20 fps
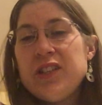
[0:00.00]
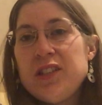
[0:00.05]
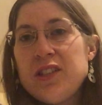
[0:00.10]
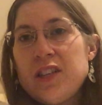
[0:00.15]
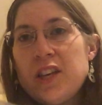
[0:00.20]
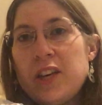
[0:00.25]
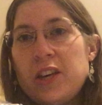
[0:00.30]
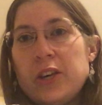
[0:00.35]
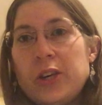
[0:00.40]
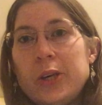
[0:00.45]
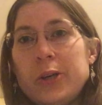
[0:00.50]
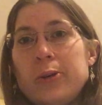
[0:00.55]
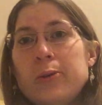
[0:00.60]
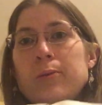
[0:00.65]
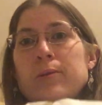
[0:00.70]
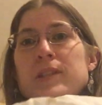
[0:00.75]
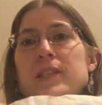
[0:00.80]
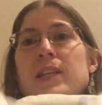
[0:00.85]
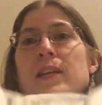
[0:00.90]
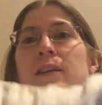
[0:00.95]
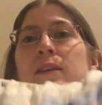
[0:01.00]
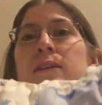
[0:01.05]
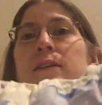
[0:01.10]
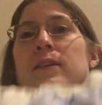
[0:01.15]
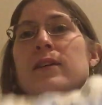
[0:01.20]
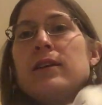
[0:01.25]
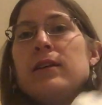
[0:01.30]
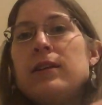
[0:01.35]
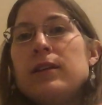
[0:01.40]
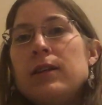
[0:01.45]
is cute.
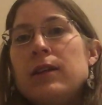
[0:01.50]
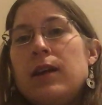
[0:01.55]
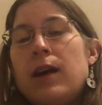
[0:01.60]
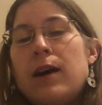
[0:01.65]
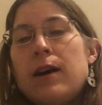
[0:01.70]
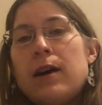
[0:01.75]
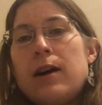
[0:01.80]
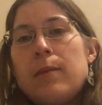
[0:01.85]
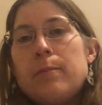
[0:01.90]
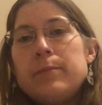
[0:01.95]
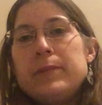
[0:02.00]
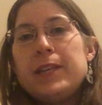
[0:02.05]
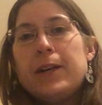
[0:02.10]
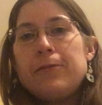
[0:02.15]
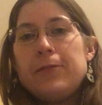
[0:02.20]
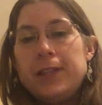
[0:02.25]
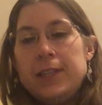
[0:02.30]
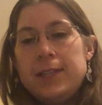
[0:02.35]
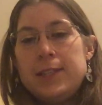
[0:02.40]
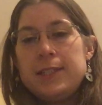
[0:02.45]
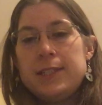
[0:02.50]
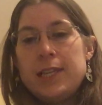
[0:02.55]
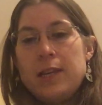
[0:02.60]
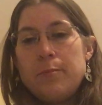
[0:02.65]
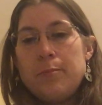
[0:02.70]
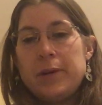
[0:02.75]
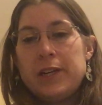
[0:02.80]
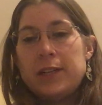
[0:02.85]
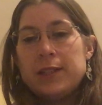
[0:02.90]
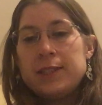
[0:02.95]
Um, definitely Disney,
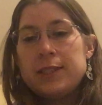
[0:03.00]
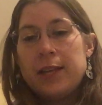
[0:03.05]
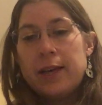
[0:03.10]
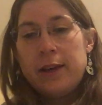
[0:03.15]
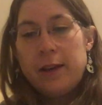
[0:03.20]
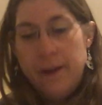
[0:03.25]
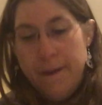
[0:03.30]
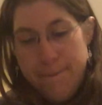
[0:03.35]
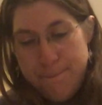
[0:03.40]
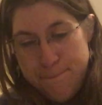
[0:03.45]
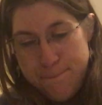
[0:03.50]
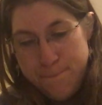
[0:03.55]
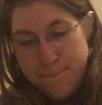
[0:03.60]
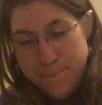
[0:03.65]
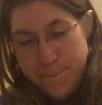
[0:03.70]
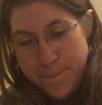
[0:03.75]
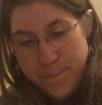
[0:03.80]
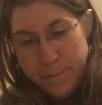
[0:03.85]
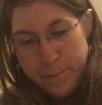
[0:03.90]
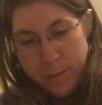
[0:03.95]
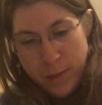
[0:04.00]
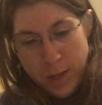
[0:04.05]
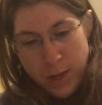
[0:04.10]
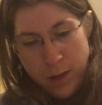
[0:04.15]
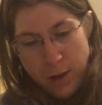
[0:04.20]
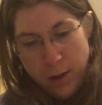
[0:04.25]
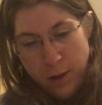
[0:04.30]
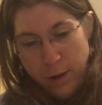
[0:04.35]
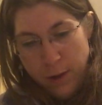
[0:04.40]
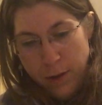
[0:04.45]
but it's like
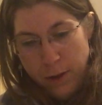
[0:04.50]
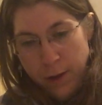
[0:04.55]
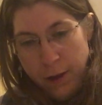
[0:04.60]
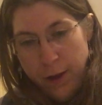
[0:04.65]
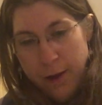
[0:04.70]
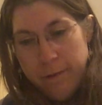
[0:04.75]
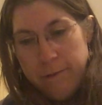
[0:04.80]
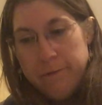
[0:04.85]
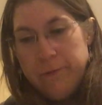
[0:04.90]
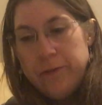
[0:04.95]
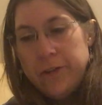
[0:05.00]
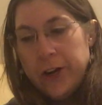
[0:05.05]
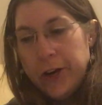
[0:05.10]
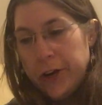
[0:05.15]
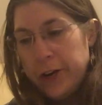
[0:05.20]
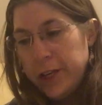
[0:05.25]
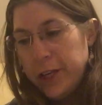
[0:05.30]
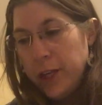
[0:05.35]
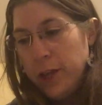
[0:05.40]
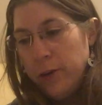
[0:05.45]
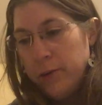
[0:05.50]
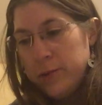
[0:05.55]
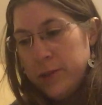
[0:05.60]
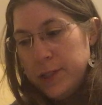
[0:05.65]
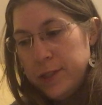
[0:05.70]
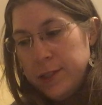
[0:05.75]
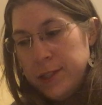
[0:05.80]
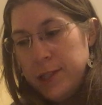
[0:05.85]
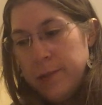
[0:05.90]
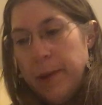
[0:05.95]
a very cute
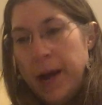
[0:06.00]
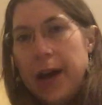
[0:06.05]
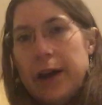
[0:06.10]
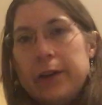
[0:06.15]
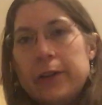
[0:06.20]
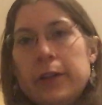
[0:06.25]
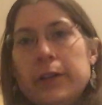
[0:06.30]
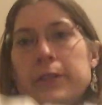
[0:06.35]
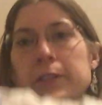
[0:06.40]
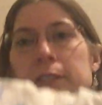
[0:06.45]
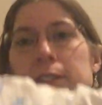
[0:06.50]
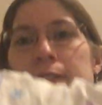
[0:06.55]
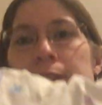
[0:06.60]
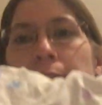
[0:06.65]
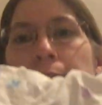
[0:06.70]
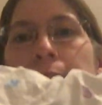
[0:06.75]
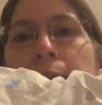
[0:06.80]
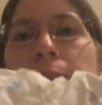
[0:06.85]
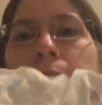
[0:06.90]
Disney pattern. Just that